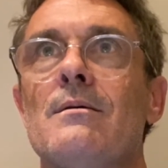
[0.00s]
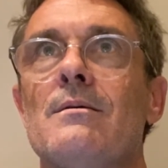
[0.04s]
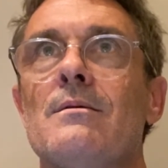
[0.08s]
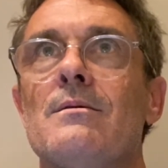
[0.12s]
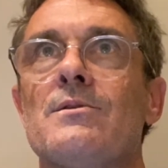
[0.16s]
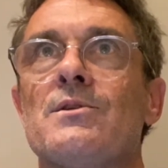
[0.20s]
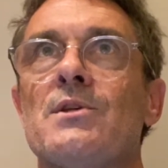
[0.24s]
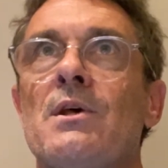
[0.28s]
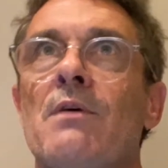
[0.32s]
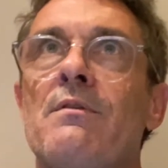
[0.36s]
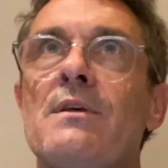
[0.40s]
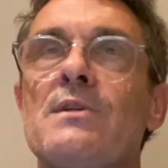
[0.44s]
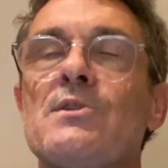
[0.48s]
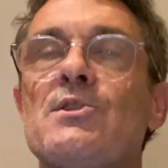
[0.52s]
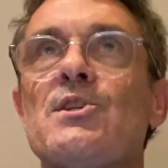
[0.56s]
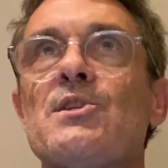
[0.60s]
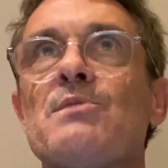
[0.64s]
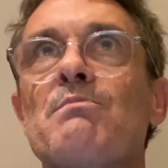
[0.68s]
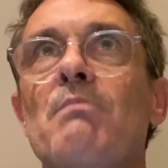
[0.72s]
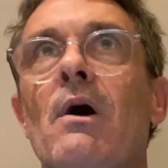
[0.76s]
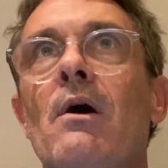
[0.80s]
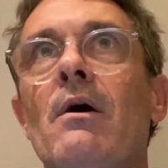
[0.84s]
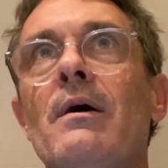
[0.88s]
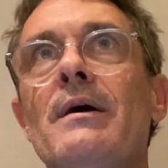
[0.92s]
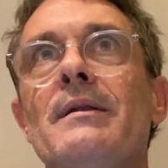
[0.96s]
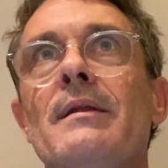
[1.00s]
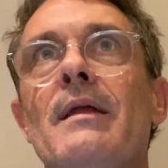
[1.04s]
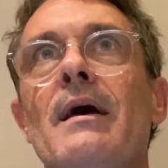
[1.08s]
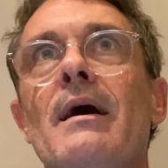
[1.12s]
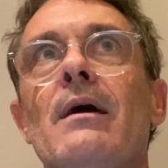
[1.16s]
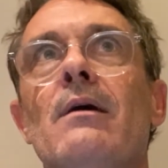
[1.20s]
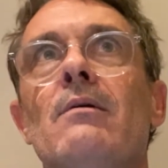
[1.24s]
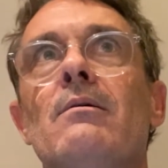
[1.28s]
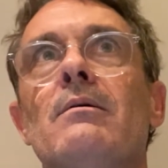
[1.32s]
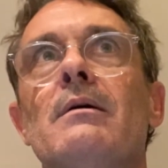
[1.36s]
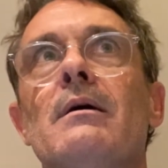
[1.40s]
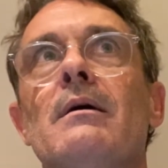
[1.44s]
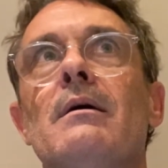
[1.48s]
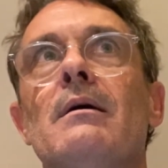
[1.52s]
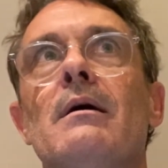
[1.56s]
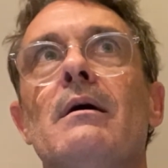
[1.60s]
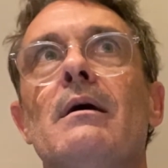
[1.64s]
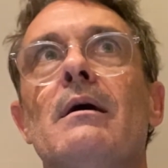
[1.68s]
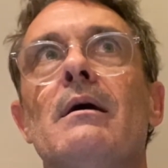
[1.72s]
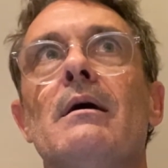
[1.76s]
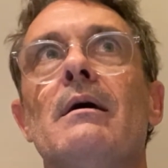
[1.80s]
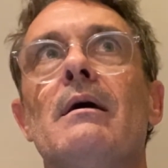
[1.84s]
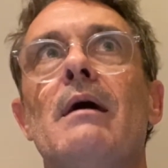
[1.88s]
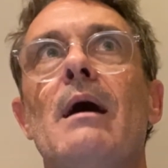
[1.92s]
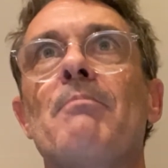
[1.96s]
So this is my
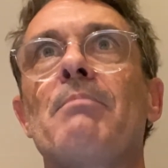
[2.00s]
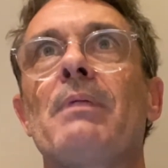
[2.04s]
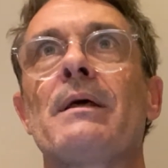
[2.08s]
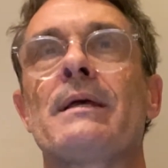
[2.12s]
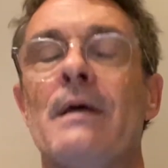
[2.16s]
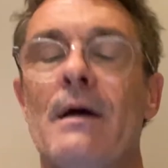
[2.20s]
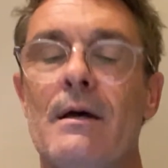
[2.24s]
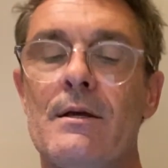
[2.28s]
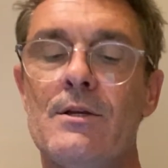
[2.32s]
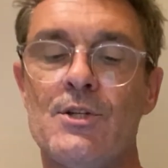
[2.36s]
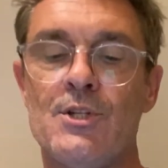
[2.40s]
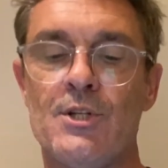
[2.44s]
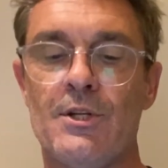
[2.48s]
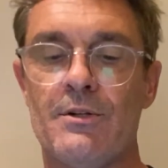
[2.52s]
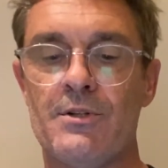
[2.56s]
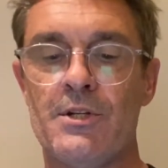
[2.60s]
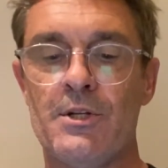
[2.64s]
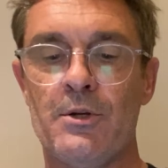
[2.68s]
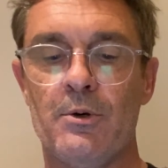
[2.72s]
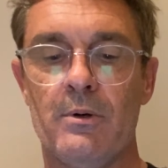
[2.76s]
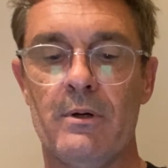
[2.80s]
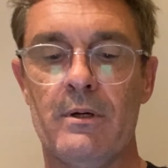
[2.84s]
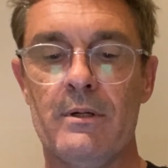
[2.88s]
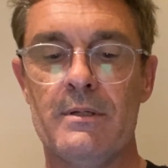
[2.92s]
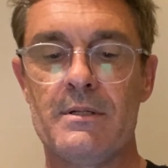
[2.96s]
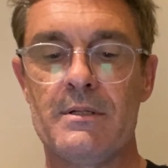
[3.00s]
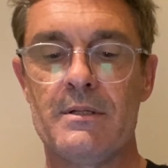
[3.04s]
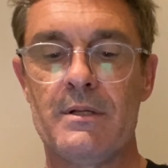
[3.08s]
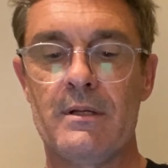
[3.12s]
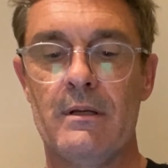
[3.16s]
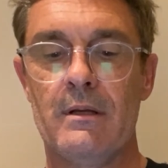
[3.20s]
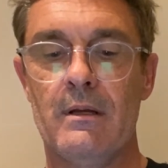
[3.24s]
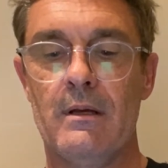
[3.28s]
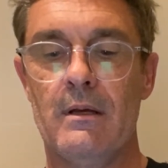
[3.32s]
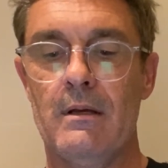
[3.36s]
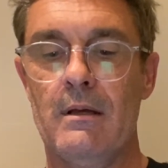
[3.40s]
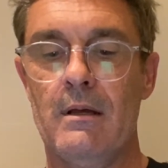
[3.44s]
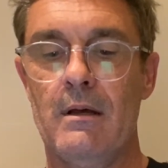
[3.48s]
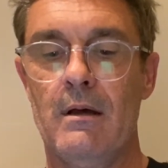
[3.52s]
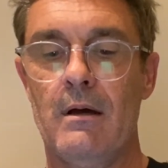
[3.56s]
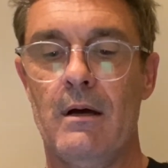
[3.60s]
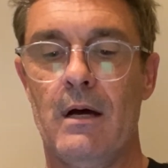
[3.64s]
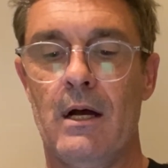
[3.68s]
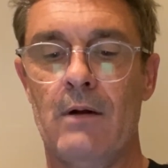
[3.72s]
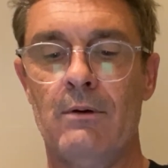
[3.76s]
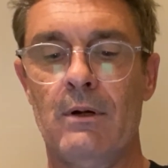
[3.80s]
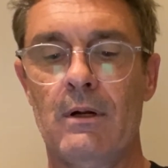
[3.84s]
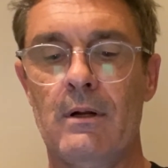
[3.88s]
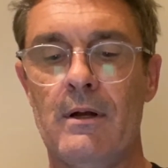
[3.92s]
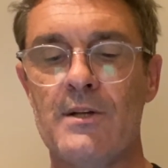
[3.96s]
now application to it.
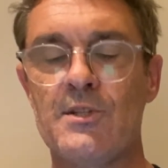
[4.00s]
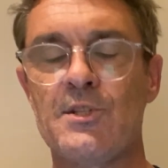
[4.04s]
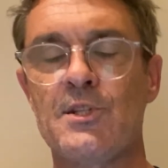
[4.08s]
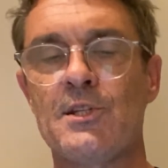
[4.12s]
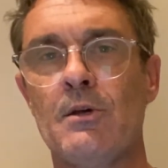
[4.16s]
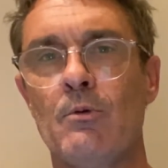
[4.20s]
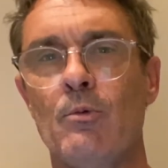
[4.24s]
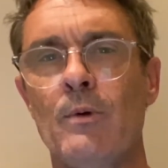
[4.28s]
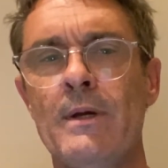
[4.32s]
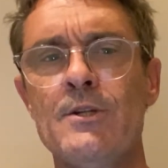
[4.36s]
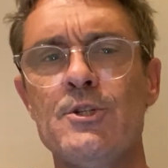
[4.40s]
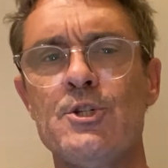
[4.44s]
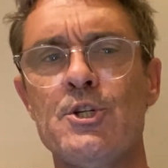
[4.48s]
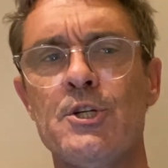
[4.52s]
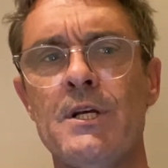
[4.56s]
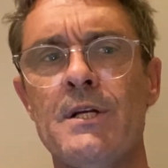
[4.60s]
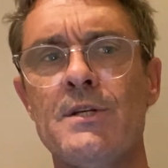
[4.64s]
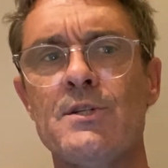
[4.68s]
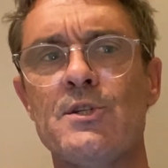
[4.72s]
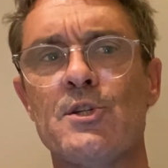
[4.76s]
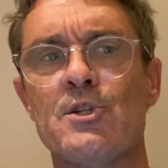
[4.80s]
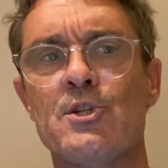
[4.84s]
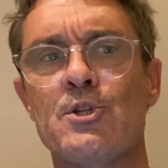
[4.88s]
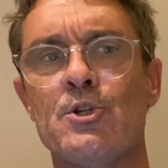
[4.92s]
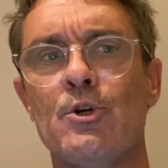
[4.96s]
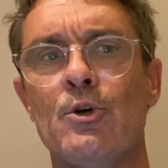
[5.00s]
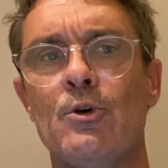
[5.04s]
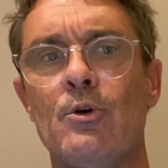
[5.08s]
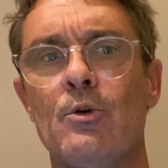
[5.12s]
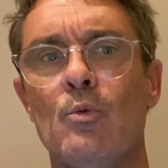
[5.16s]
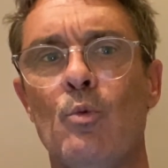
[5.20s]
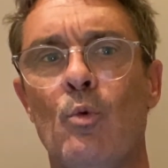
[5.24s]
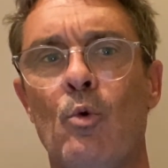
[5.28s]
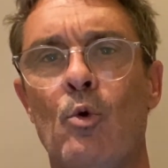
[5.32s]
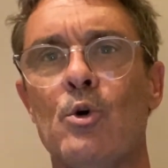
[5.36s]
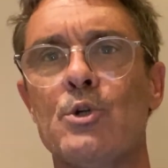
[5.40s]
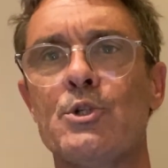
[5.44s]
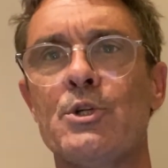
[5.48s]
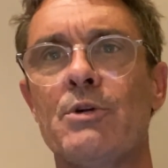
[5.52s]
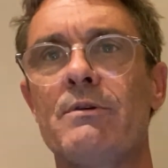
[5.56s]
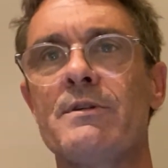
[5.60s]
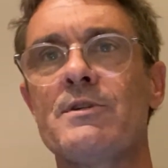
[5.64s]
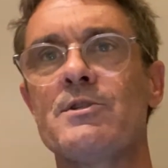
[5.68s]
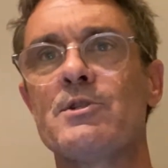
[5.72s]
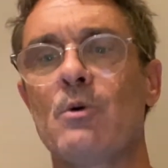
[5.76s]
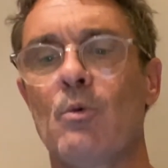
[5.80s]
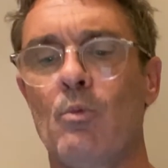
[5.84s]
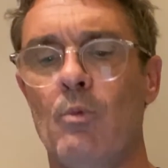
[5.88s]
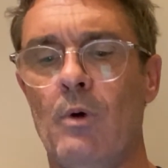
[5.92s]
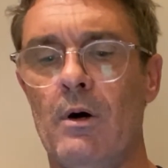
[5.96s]
I realized, so when Jesus turned water
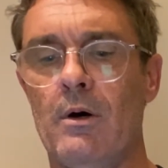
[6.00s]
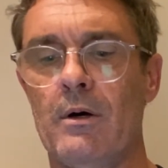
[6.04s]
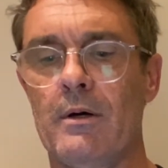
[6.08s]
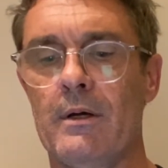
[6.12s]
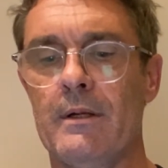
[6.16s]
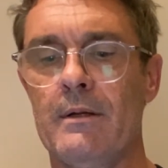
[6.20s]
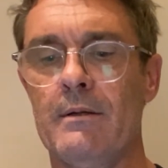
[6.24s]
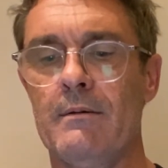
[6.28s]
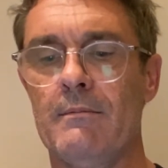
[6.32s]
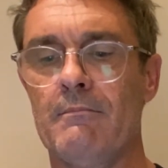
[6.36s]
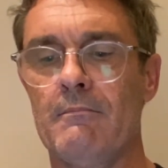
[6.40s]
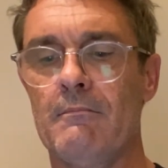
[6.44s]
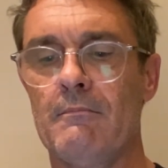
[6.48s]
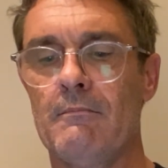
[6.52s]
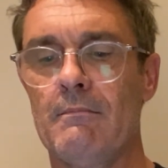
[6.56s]
into wine,